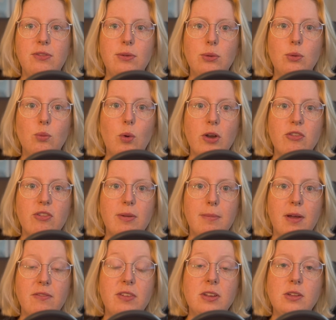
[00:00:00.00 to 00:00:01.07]
you watching
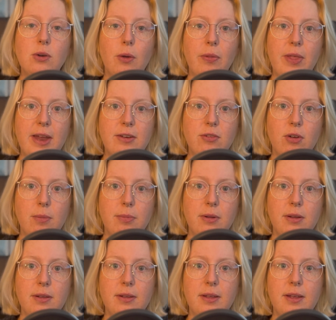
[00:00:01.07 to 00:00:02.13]
my video on that
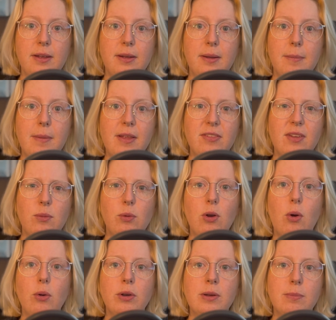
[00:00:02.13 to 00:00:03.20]
topic, as I will
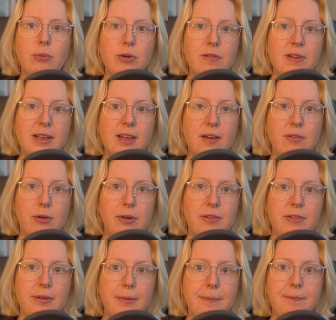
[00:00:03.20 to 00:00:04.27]
only briefly cover it
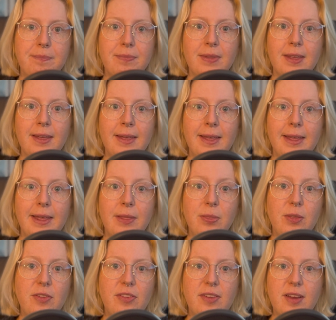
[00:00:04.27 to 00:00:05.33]
here. In
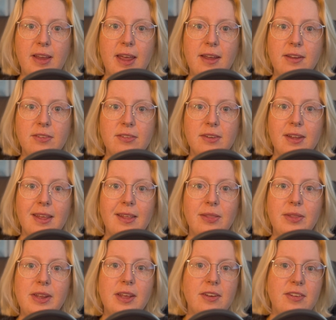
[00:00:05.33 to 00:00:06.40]
this case,
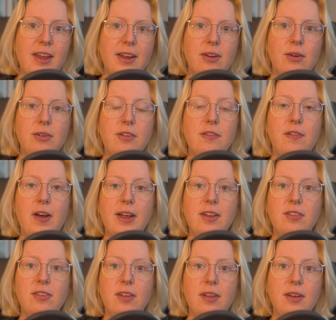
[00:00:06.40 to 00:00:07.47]
the attacker
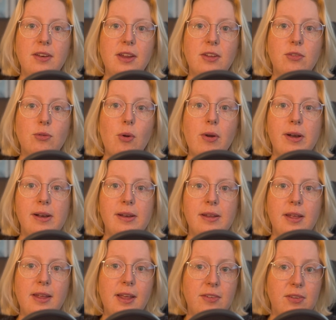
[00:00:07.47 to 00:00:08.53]
defines an external
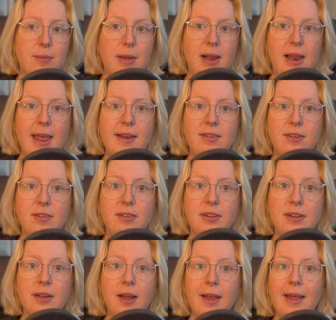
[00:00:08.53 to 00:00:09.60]
XML
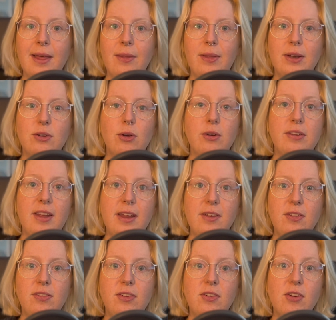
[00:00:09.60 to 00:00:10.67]
entity that
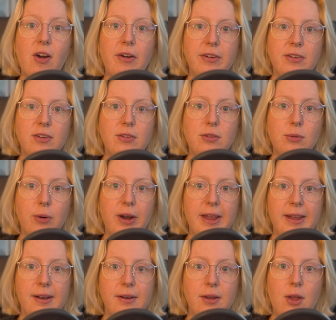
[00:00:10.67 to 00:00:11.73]
contains the targeted URL,